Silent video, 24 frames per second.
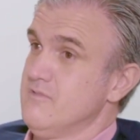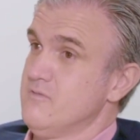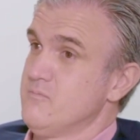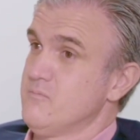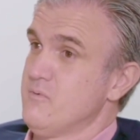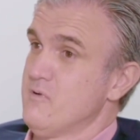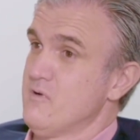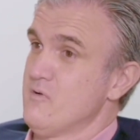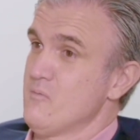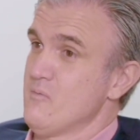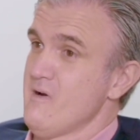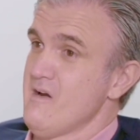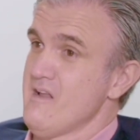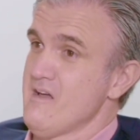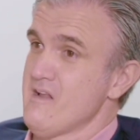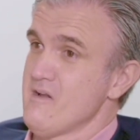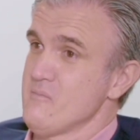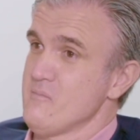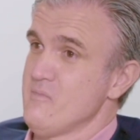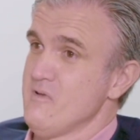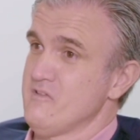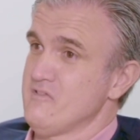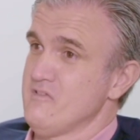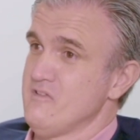Put them right out of
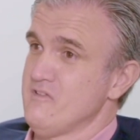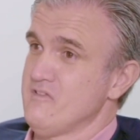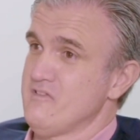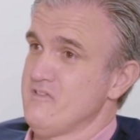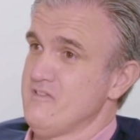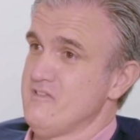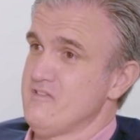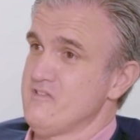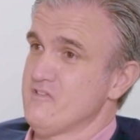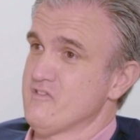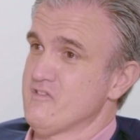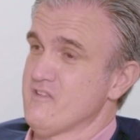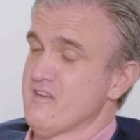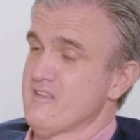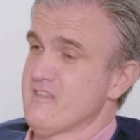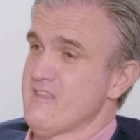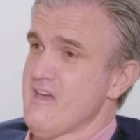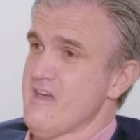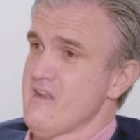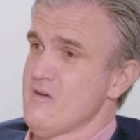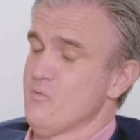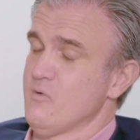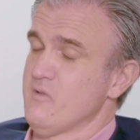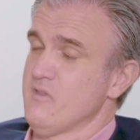business just like
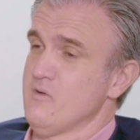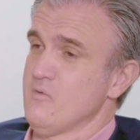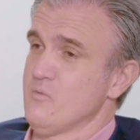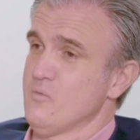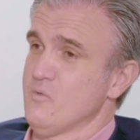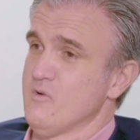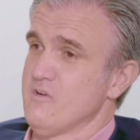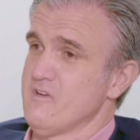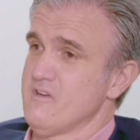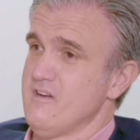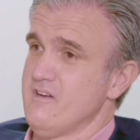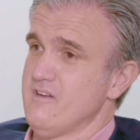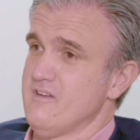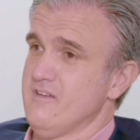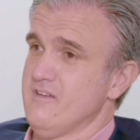that within 1 year.